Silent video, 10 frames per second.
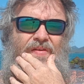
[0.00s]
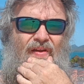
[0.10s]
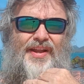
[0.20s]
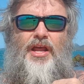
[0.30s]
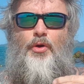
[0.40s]

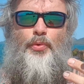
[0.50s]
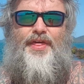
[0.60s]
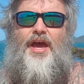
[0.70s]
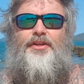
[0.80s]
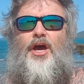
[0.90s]
Right?
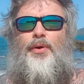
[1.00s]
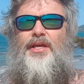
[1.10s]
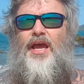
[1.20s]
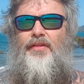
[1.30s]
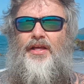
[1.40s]
Without
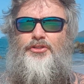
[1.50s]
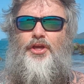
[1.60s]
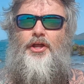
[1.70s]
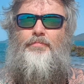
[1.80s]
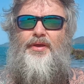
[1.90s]
knowing how that's
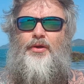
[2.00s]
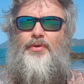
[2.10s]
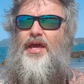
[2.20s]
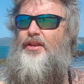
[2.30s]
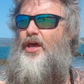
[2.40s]
going to be,
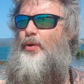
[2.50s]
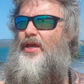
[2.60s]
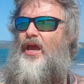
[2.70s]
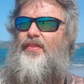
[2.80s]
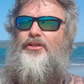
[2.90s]
without
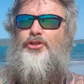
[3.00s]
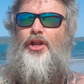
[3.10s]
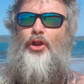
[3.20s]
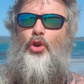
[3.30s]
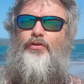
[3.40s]
knowing how that's
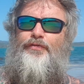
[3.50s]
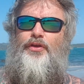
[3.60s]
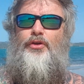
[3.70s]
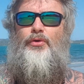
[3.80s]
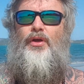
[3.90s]
going to look for
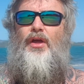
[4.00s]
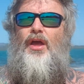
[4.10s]
you.